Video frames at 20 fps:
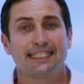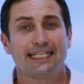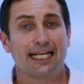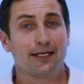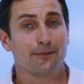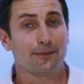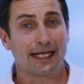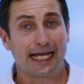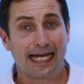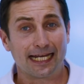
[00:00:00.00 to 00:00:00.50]

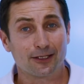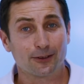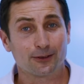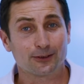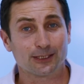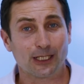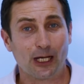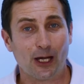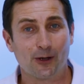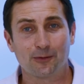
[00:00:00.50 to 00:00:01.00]
If the
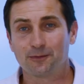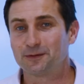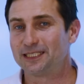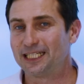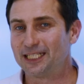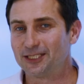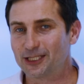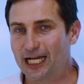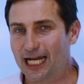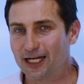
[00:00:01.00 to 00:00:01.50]
decision is
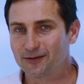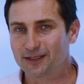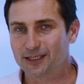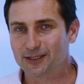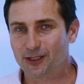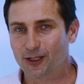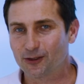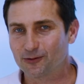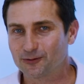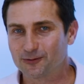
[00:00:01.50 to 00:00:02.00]
taken in a
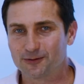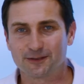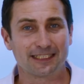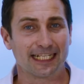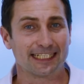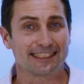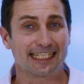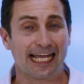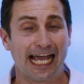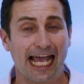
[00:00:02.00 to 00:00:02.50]
treatment room that
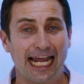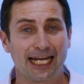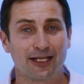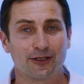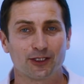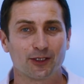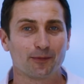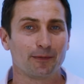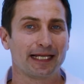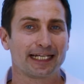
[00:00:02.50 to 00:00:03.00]
one or more
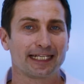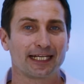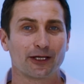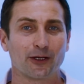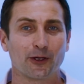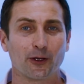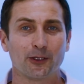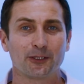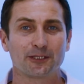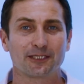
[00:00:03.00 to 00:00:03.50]
X-ray
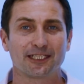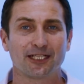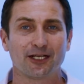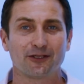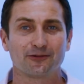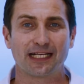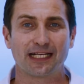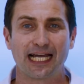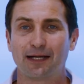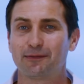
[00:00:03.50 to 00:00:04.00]
images need
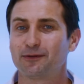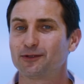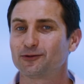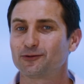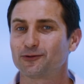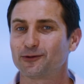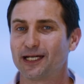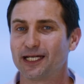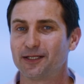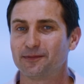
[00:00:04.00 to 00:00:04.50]
taken
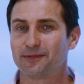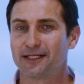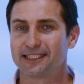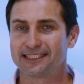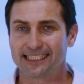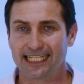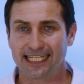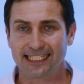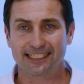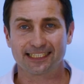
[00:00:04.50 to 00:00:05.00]
for a
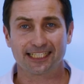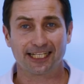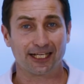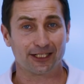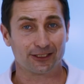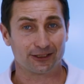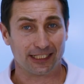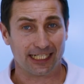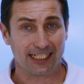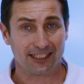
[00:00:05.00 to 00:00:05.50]
patient,
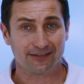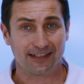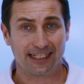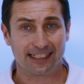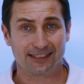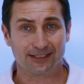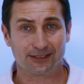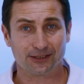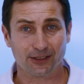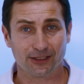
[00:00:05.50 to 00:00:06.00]
then the
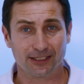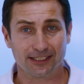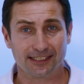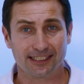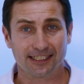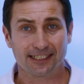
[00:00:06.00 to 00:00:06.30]
corresponding